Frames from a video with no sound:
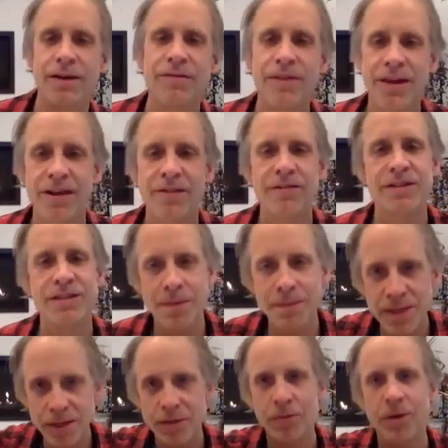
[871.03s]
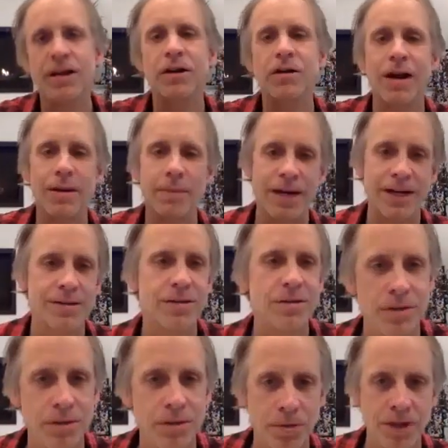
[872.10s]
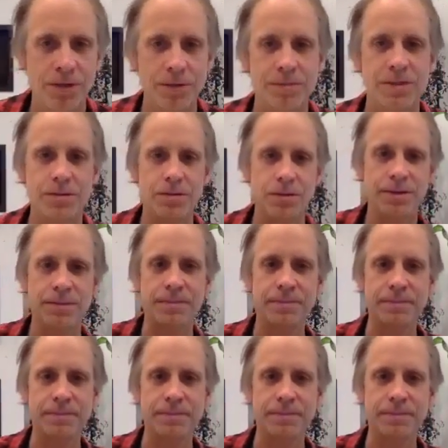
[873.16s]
If it's something you want to grab onto, you're welcome to do it.